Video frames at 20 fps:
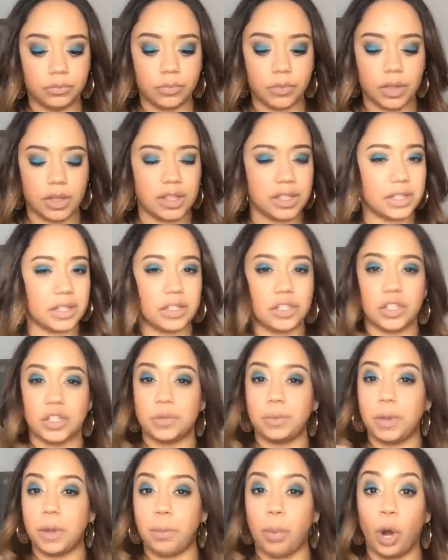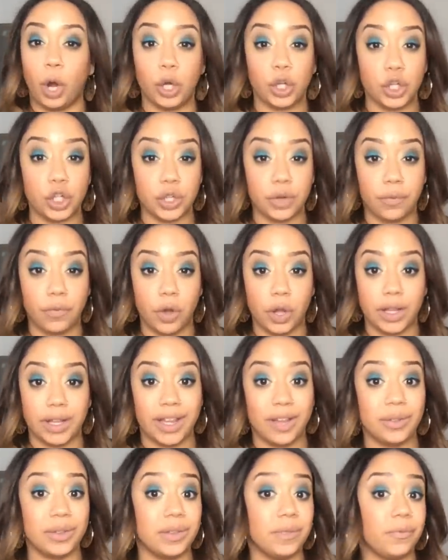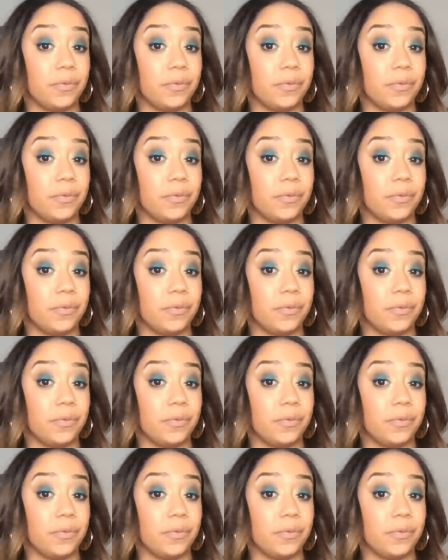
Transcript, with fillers: this could just be a partnership falling out